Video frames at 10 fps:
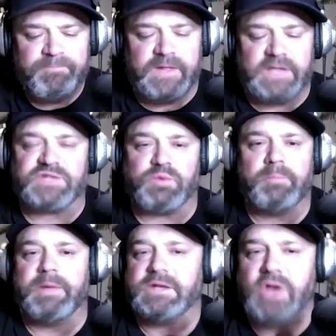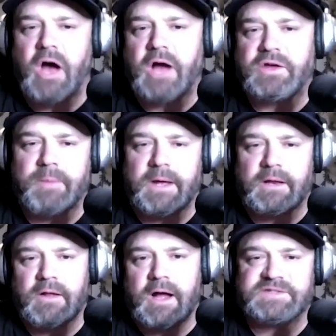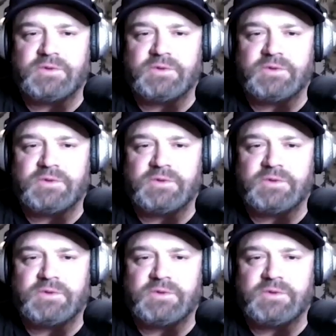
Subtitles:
They just weren't being documented a lot.